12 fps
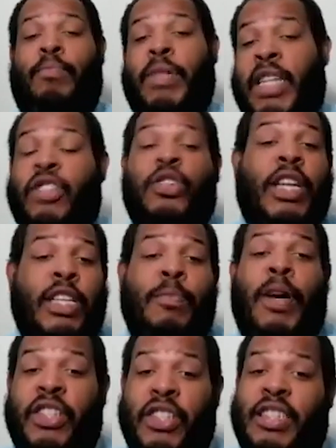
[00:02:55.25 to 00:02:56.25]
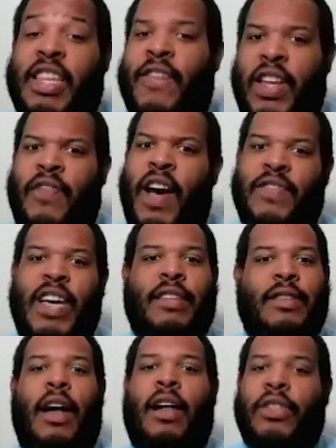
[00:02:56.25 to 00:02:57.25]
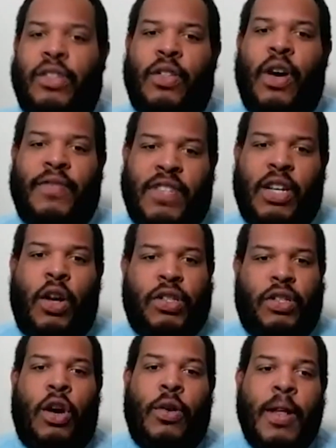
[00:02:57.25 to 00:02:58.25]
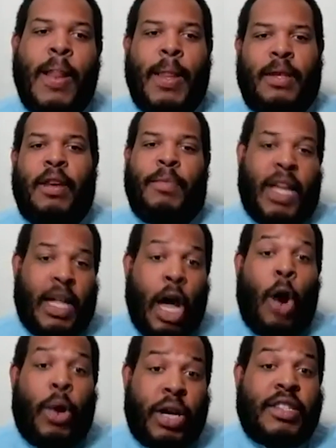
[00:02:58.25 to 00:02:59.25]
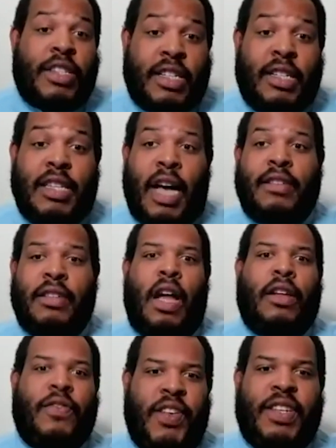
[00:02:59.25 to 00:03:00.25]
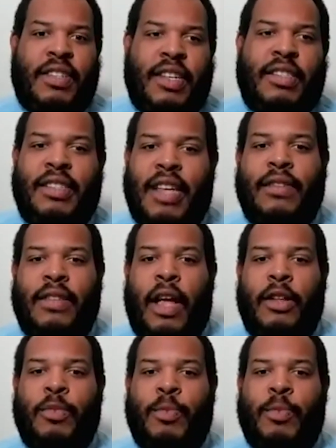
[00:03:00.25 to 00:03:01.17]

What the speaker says: potentially as much as $75,000, although I've seen also something lower, $60,000, $50,000, $60,000,